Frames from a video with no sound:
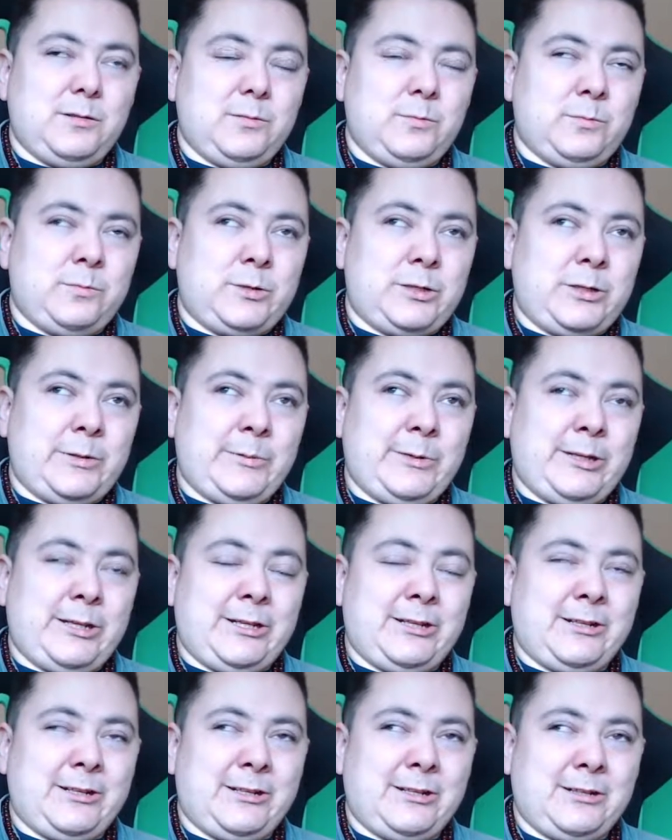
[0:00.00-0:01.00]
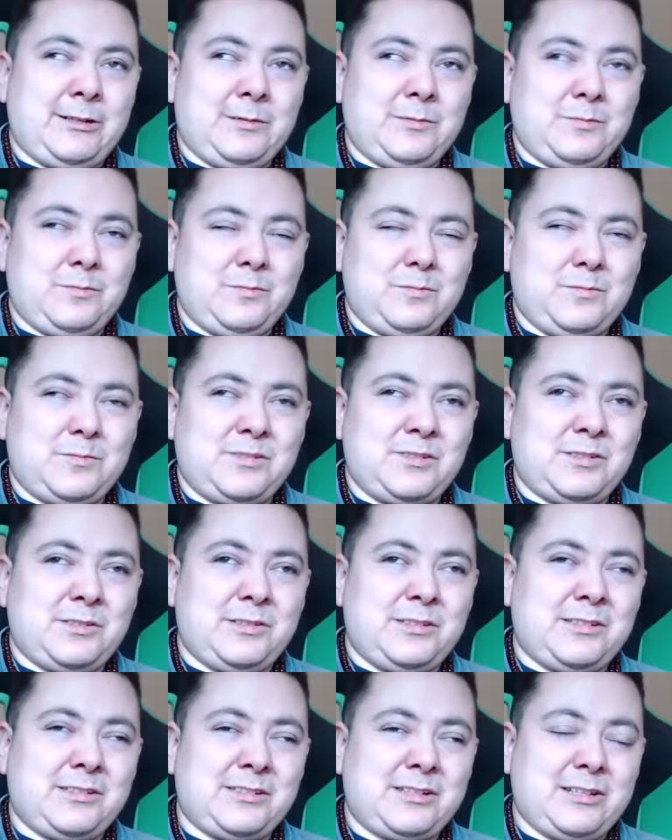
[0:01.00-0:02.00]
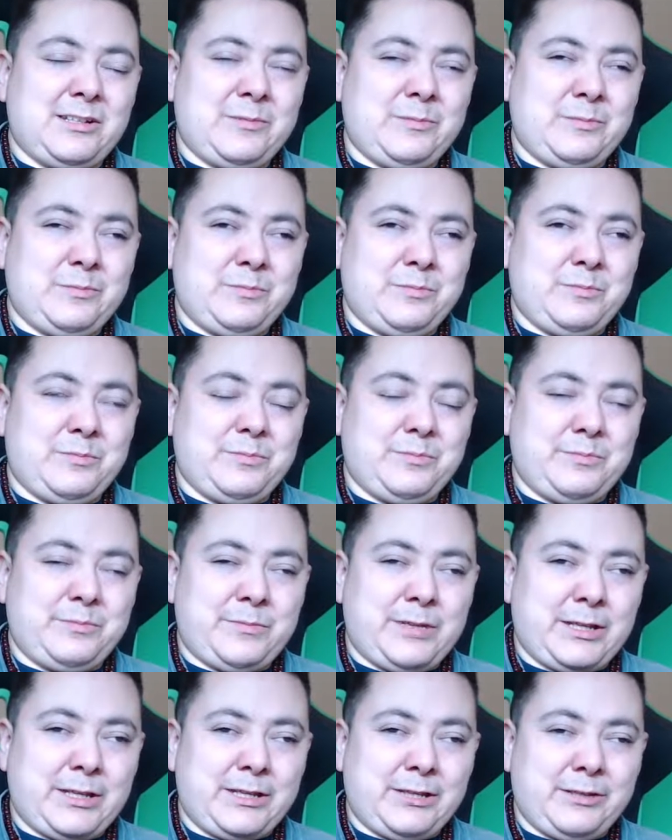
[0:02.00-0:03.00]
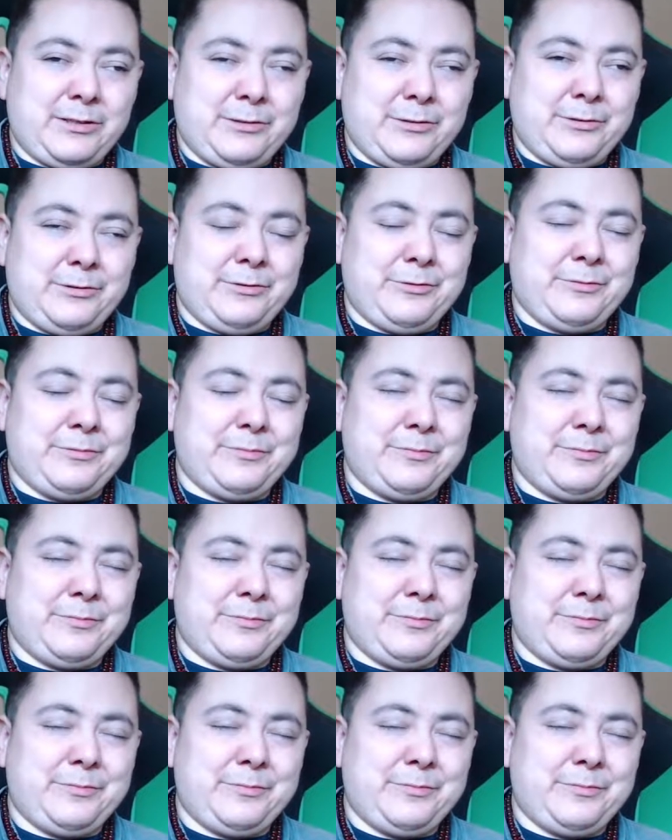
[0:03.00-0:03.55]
but i mean um, so this can make you